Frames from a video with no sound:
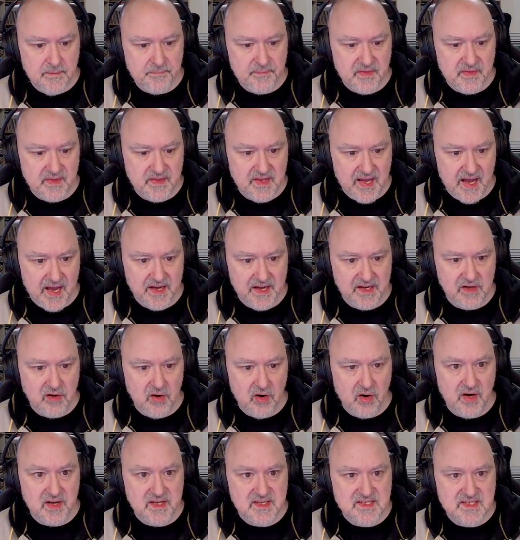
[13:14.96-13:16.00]
The eight,
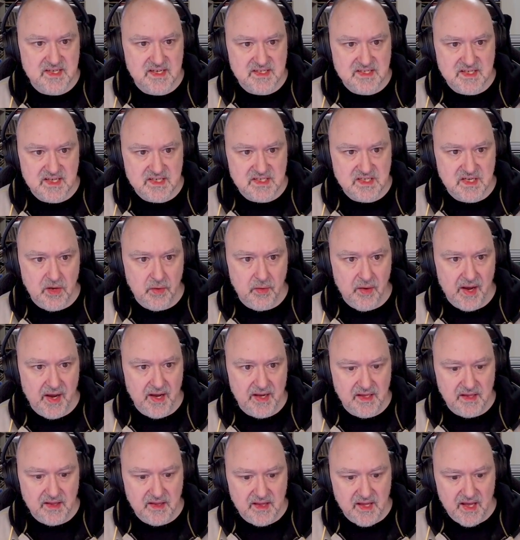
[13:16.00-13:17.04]
nine says there's no
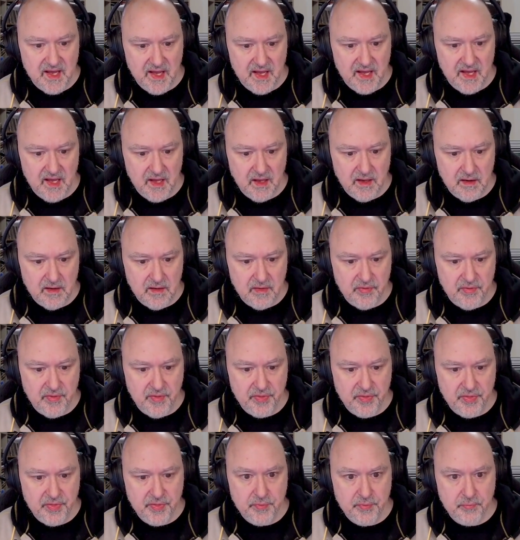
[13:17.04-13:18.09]
eight there. The
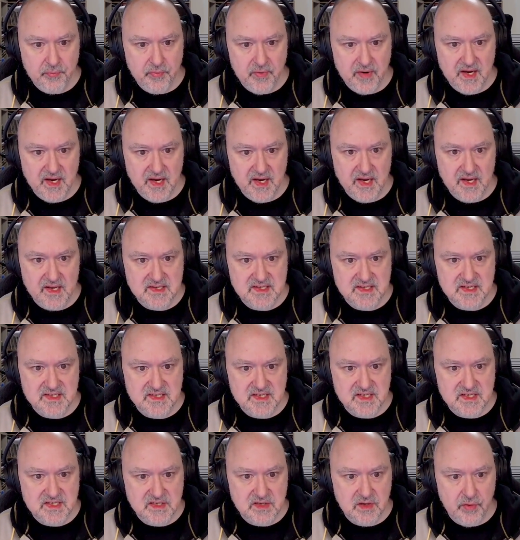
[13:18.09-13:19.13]
three says
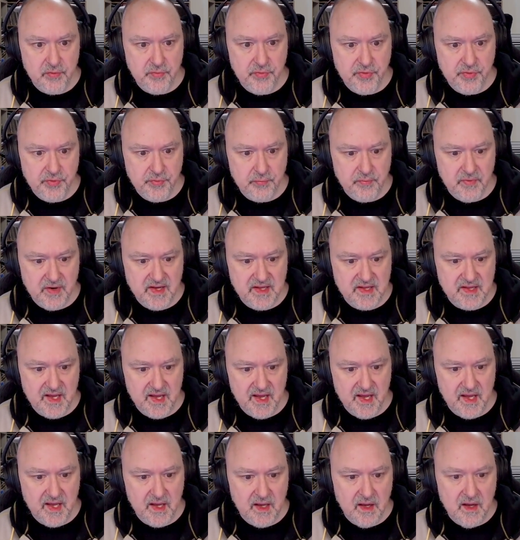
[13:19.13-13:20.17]
there's no three
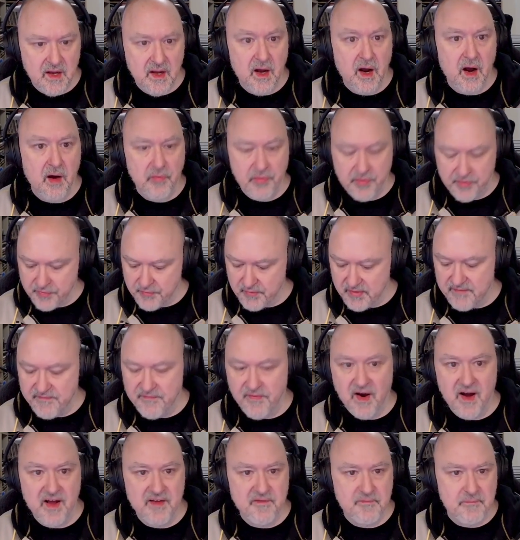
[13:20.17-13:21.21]
there. Oh, the three,
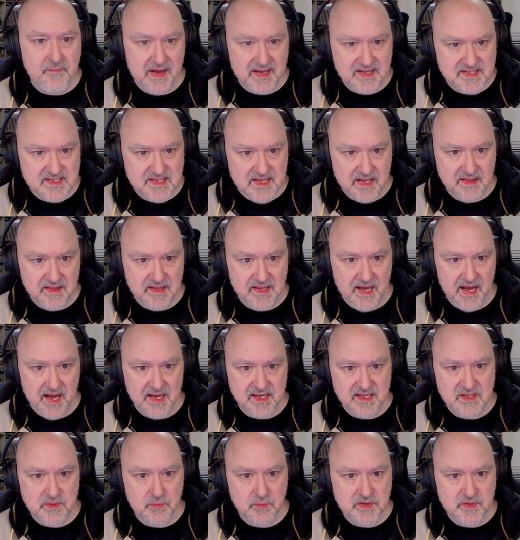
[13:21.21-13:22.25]
five makes that the
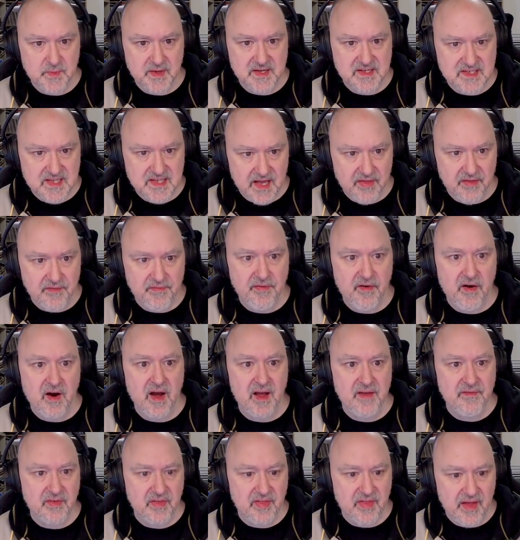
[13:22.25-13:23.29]
eight, which makes that the
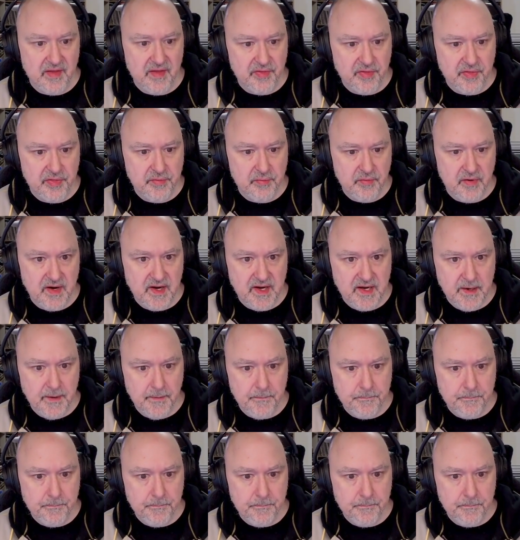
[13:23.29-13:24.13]
five and that the three.